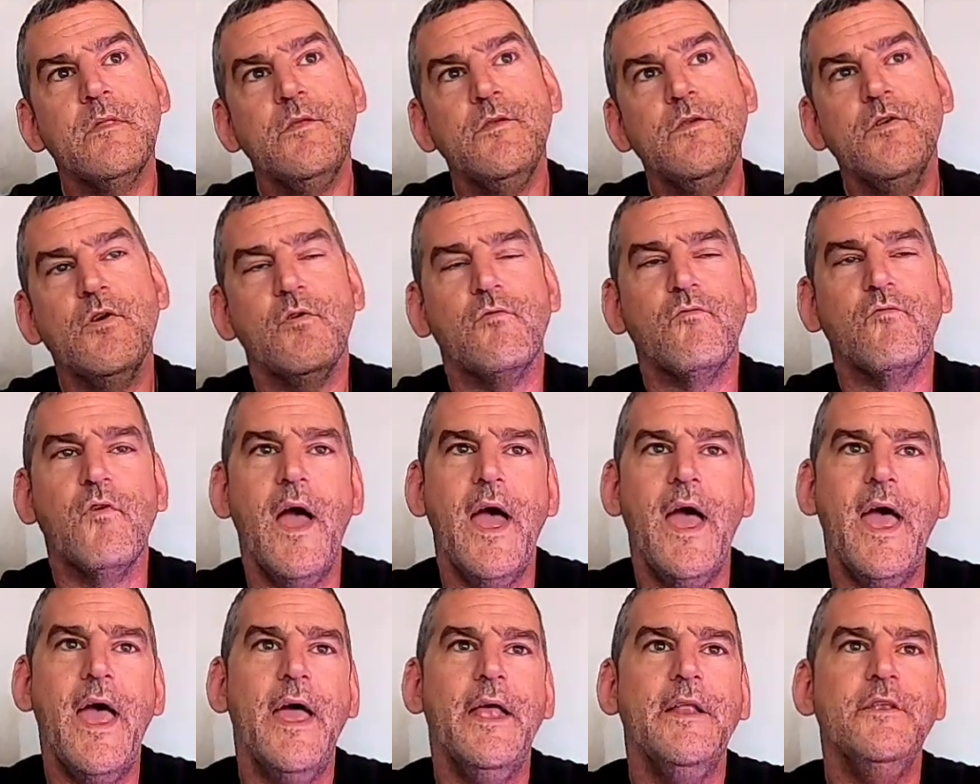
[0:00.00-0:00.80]

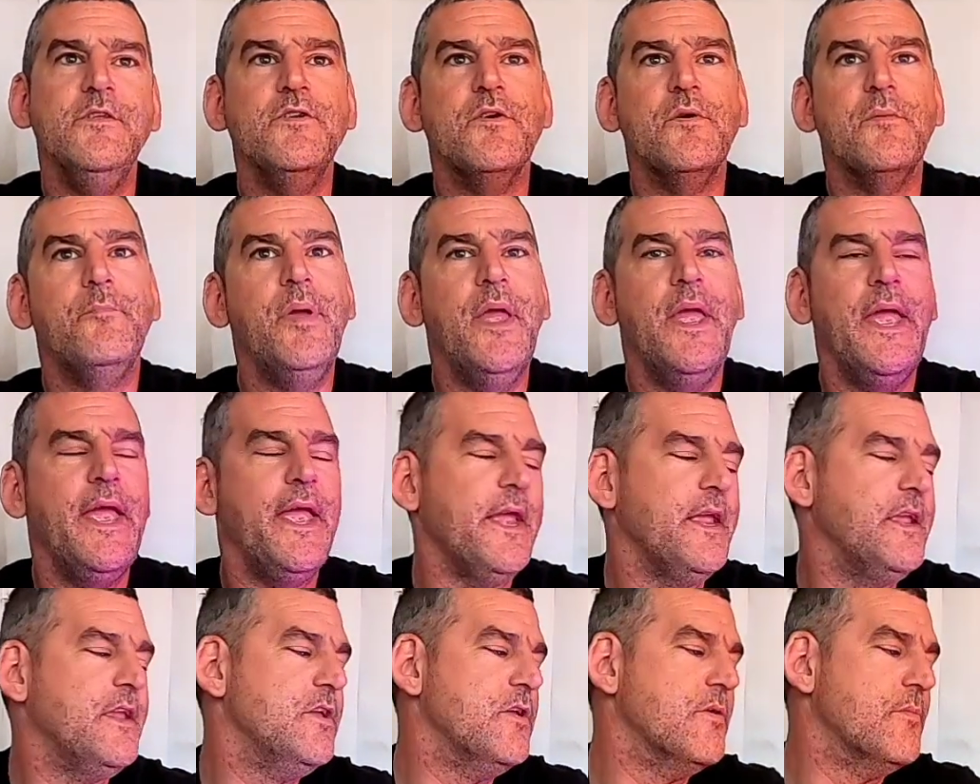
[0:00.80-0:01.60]
red, your
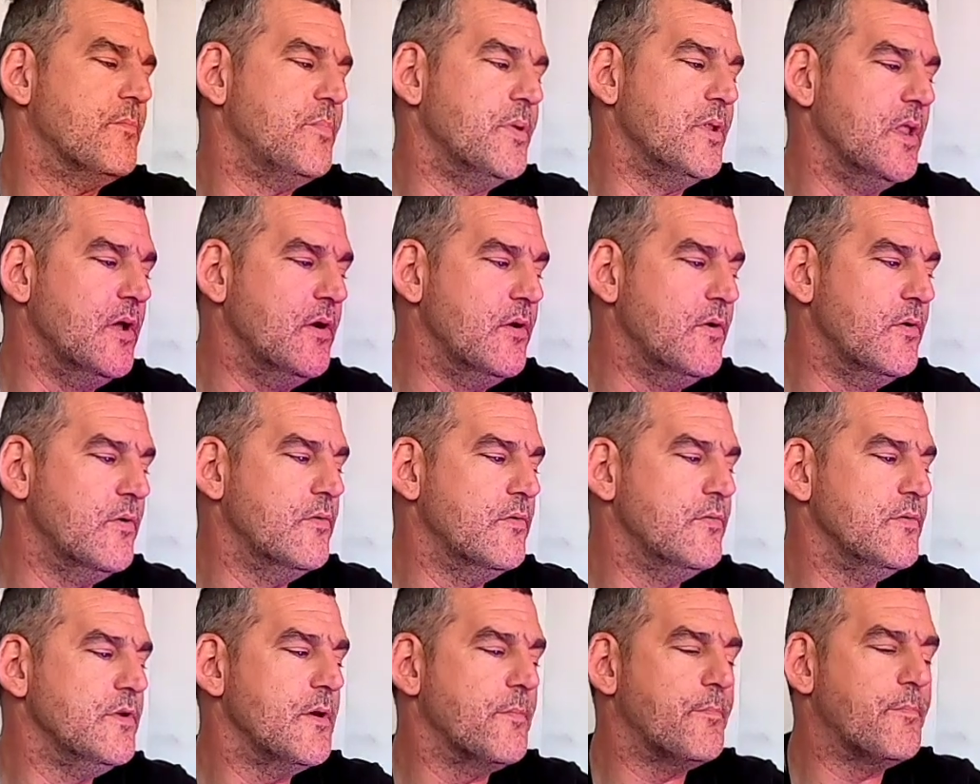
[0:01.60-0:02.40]
pink, your
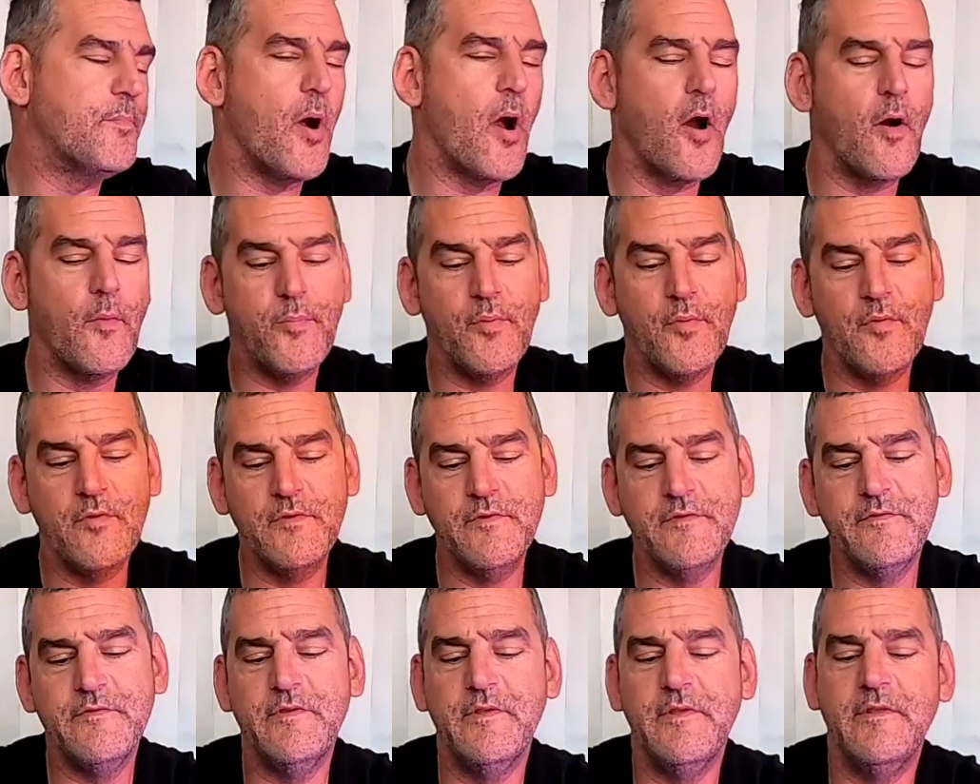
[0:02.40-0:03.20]
blue, your
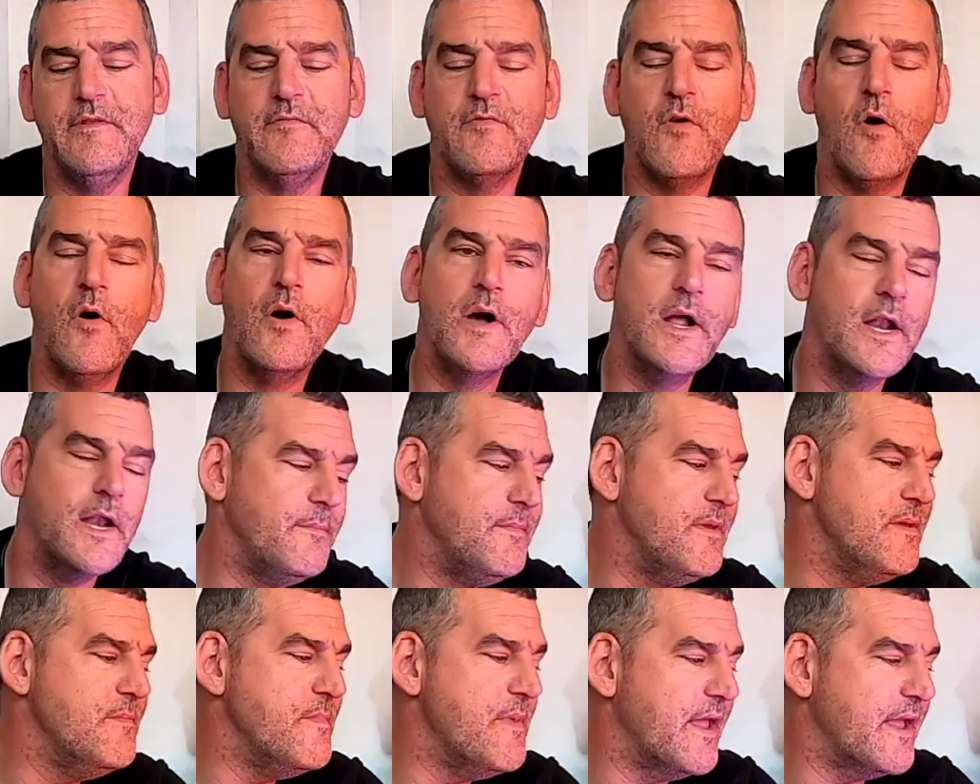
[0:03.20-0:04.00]
purples. It's all going to
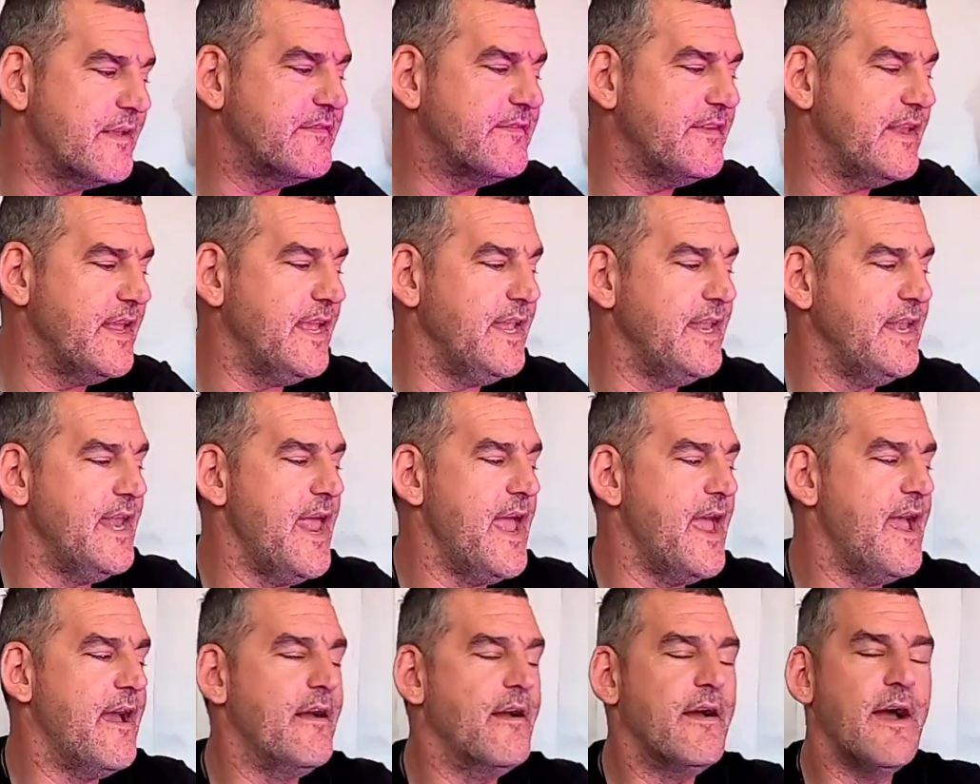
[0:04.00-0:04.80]
be mixed in
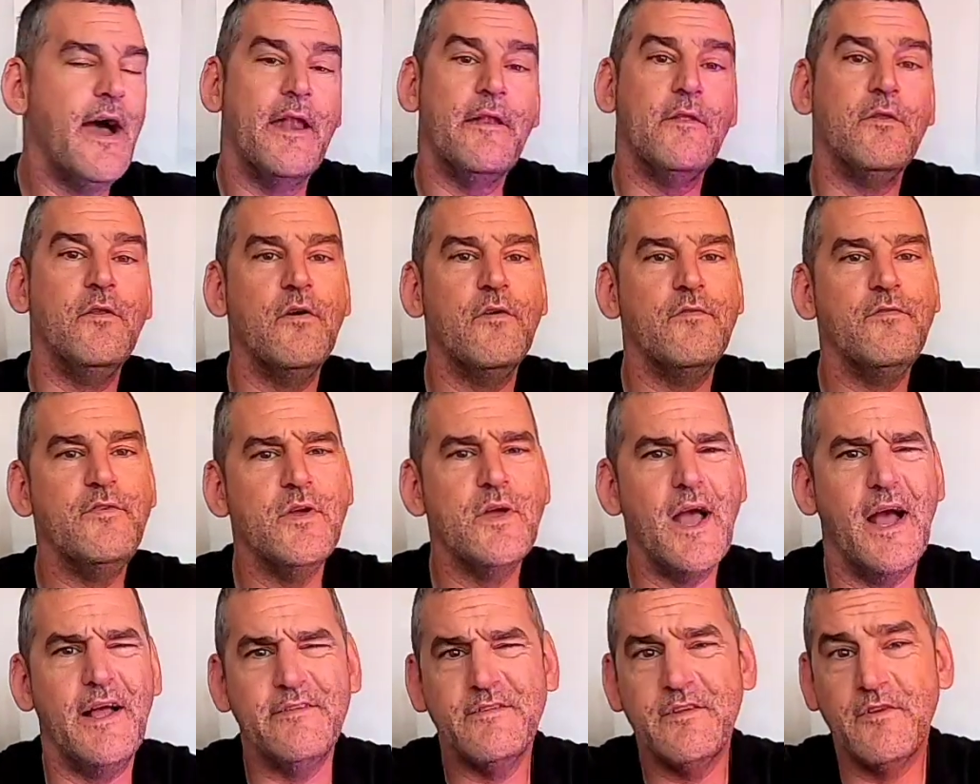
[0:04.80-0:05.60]
there. I don't know if you
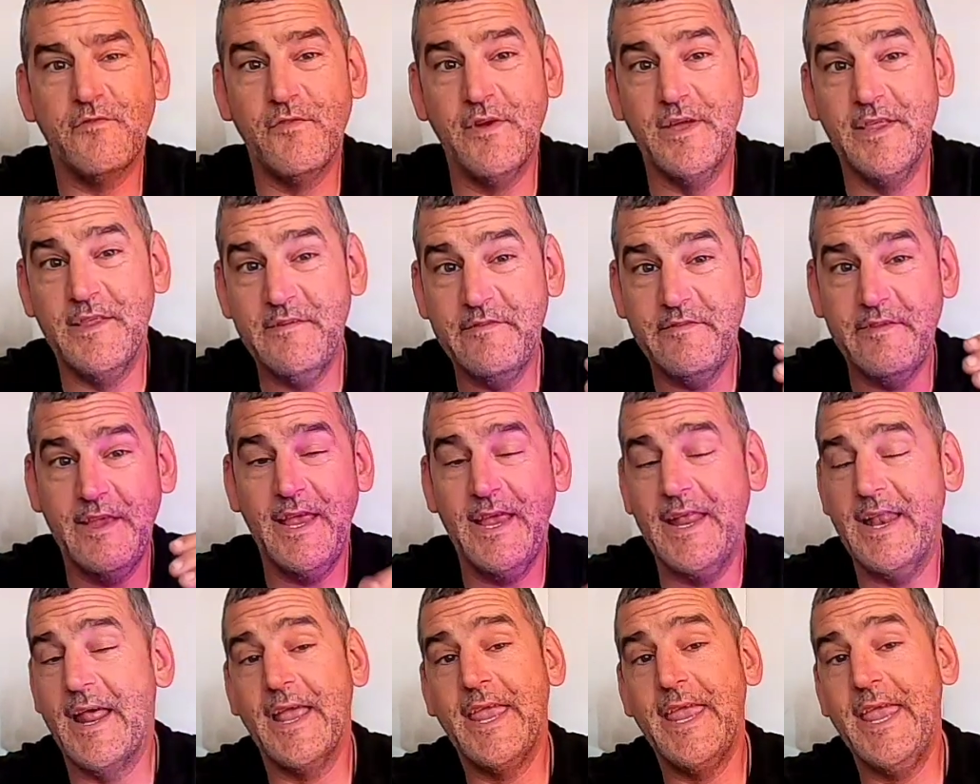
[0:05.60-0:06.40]
guys can really
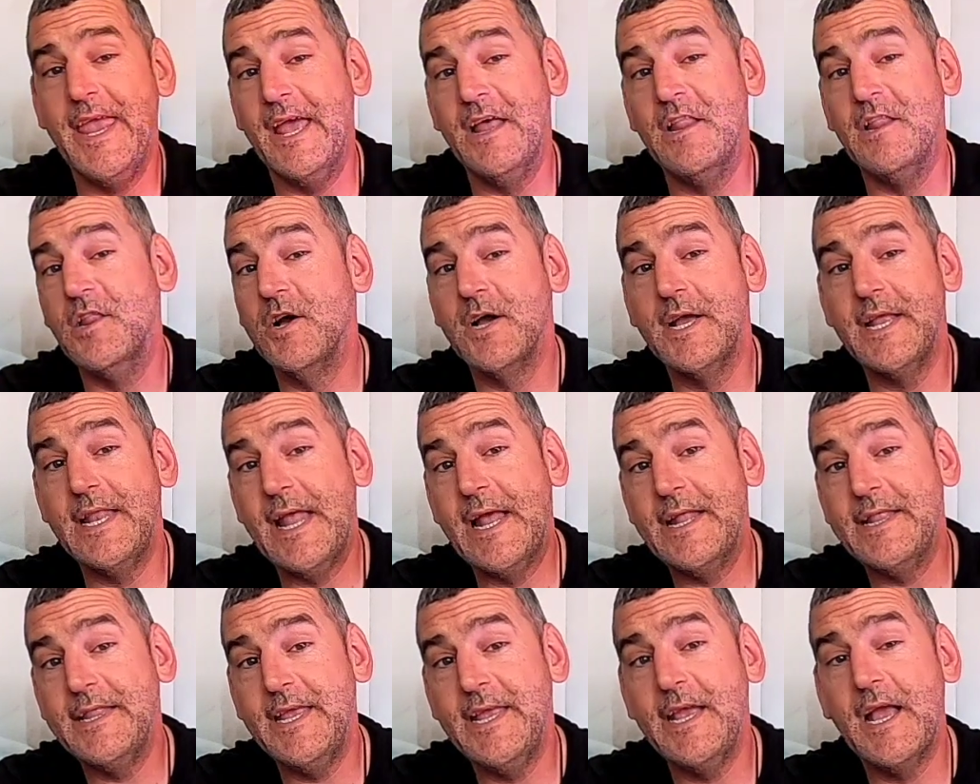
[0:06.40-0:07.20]
see, and I can't look at
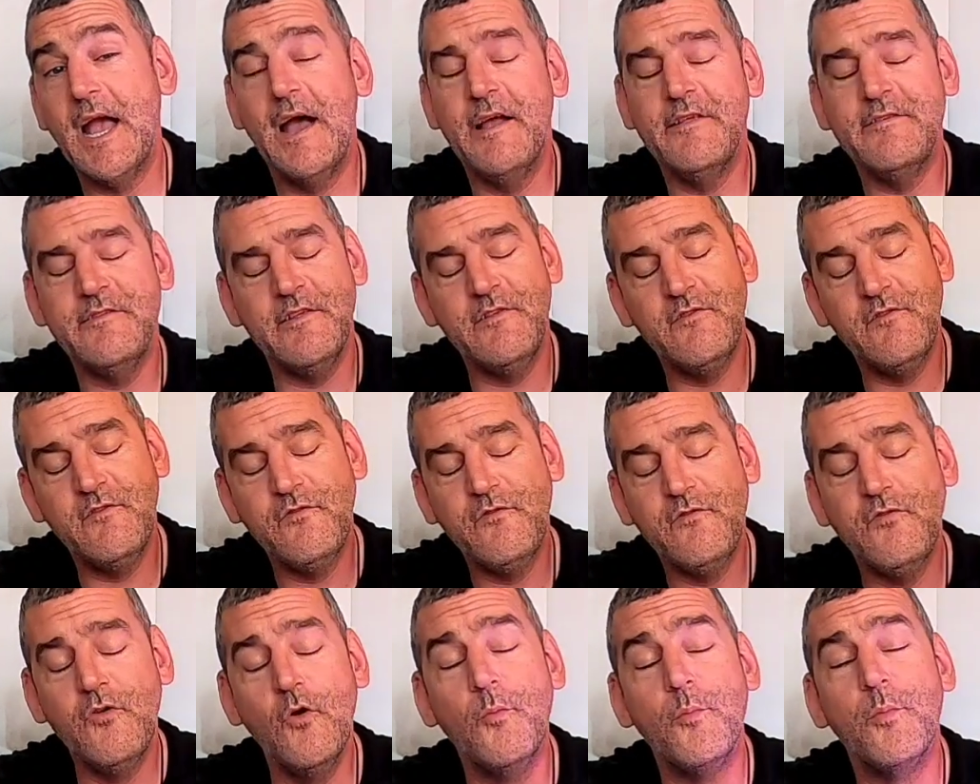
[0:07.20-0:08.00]
that thing, guys. It's
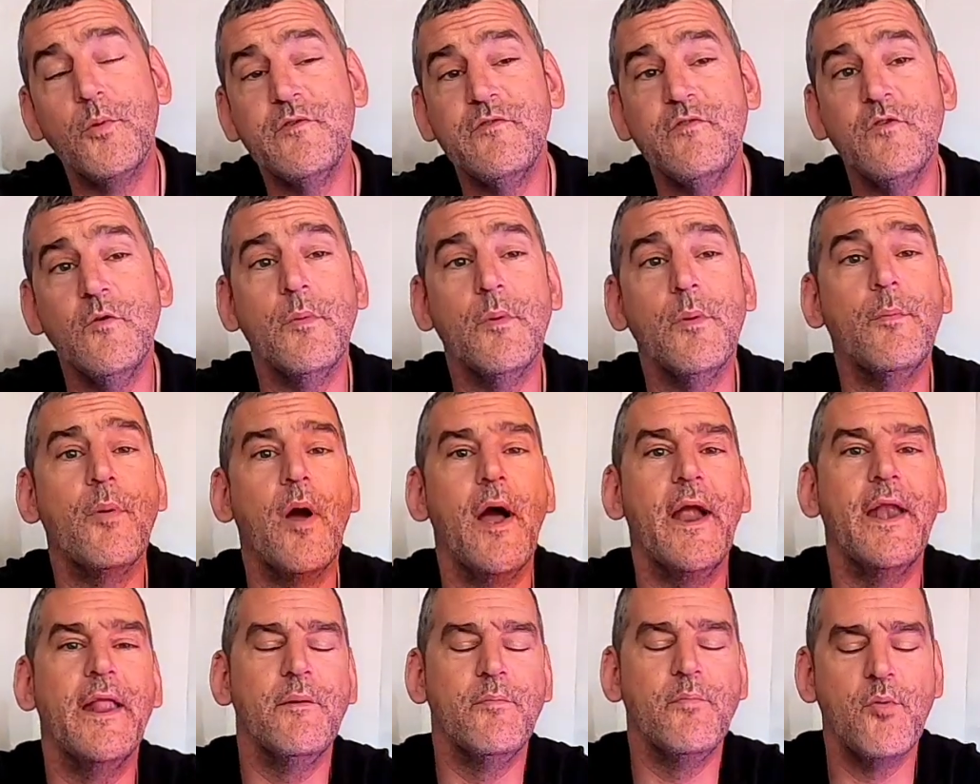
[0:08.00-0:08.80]
super, super
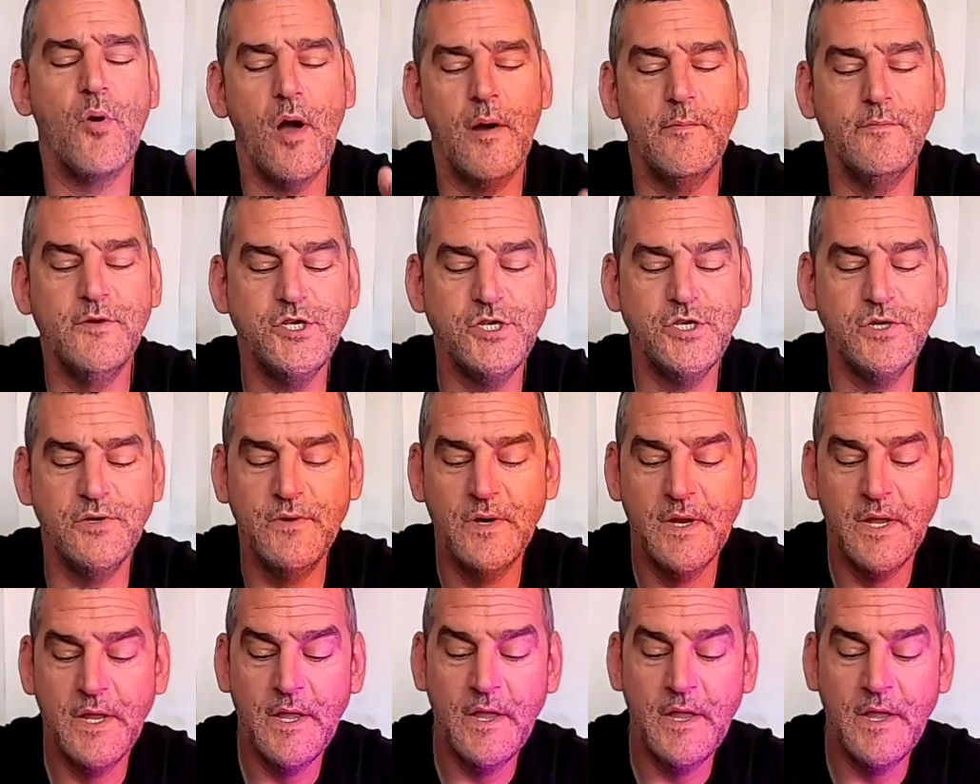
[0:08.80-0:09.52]
bright, I promise you.